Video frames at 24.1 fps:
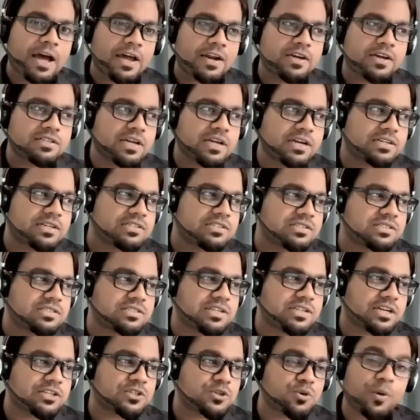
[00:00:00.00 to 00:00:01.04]

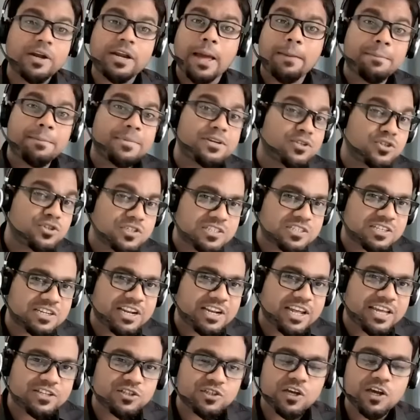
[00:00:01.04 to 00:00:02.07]
that's quite ambitious in
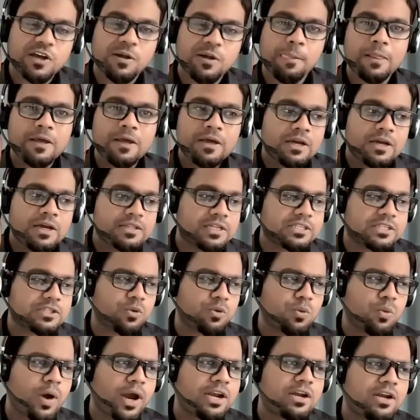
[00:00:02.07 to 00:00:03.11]
nature, that's
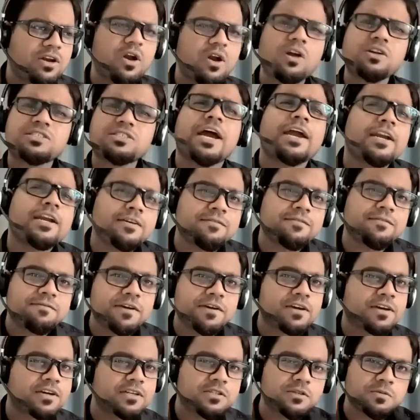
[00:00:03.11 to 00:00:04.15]
quite not
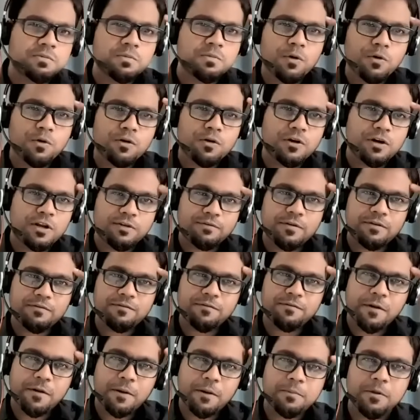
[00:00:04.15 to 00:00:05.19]
scientific. It's more driven
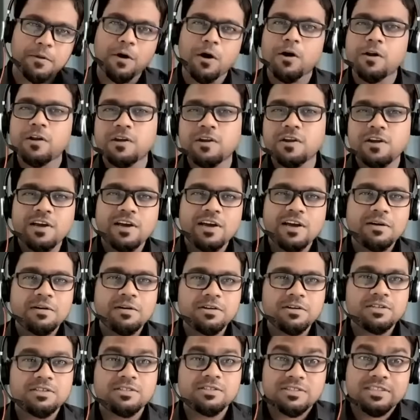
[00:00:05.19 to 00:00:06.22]
from your
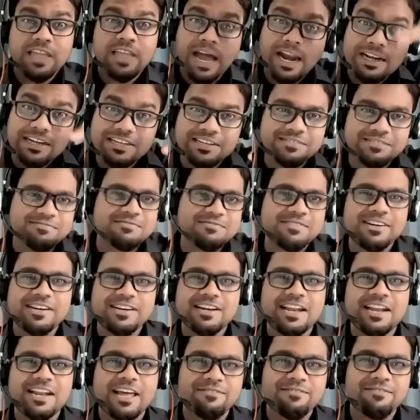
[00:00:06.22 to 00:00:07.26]
that
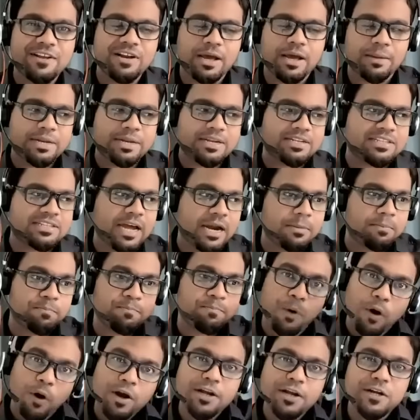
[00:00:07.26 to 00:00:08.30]
level. I mean, that
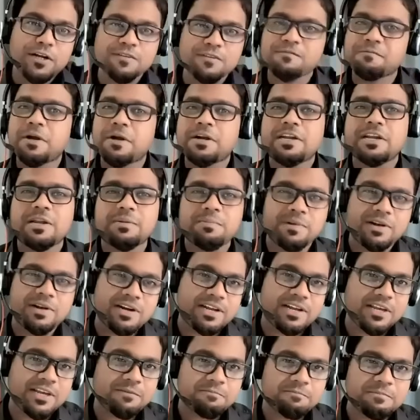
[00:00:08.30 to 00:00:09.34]
point of mental
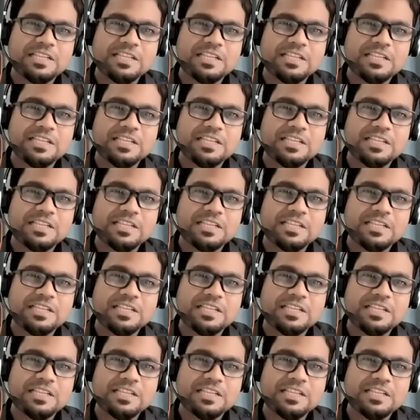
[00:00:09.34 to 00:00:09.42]
ability